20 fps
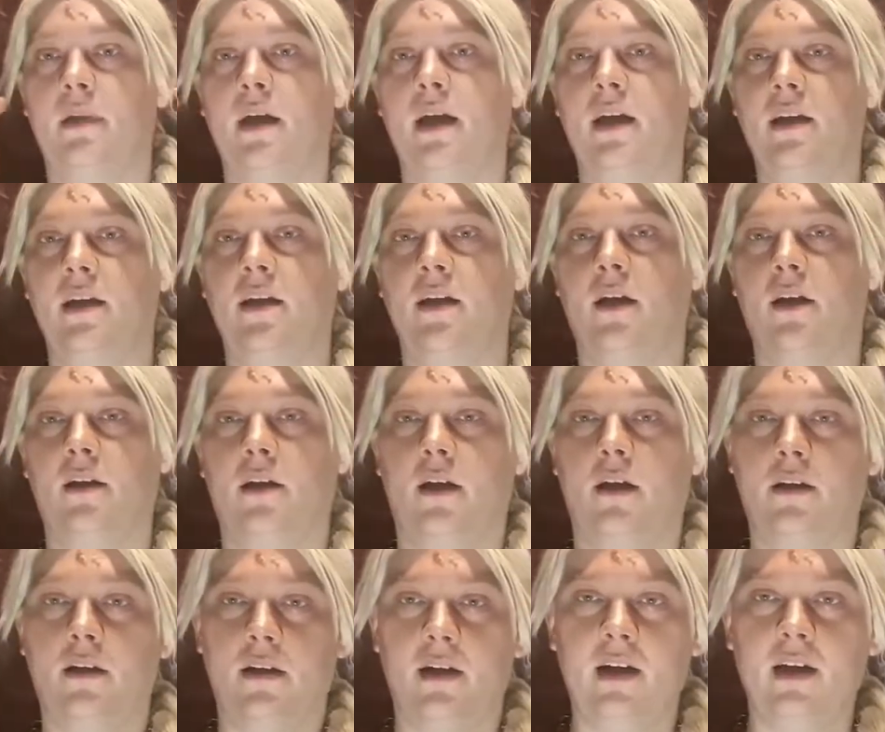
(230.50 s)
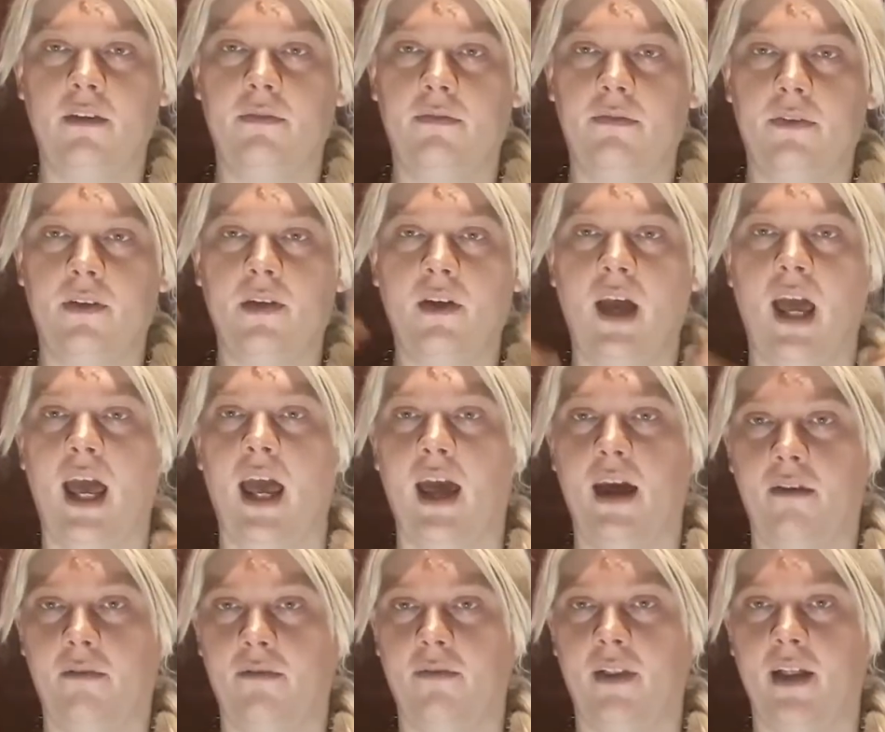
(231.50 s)
and underneath you
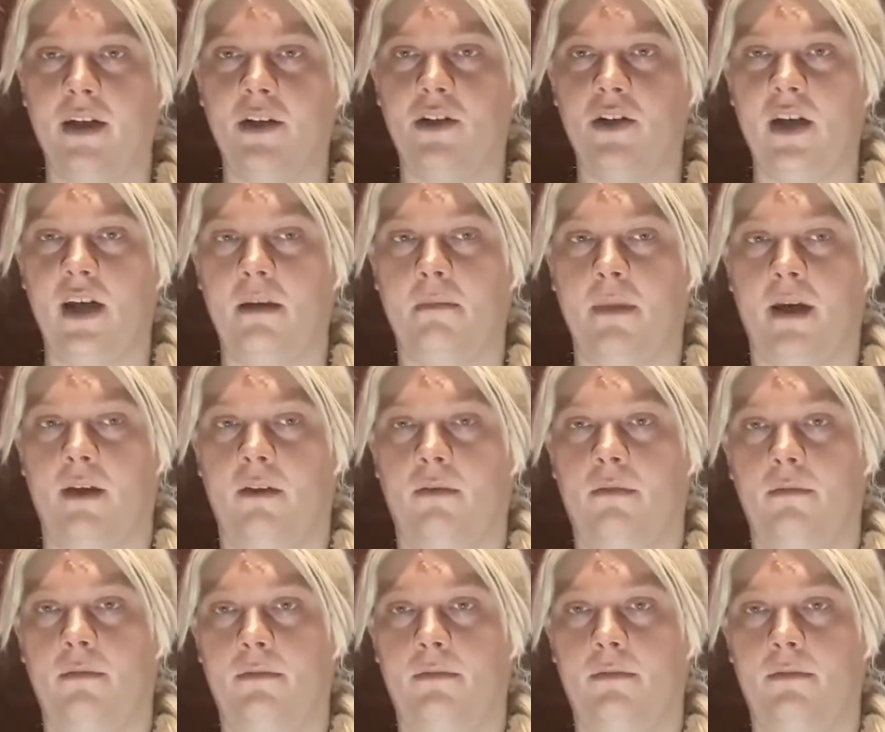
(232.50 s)
have chainmail.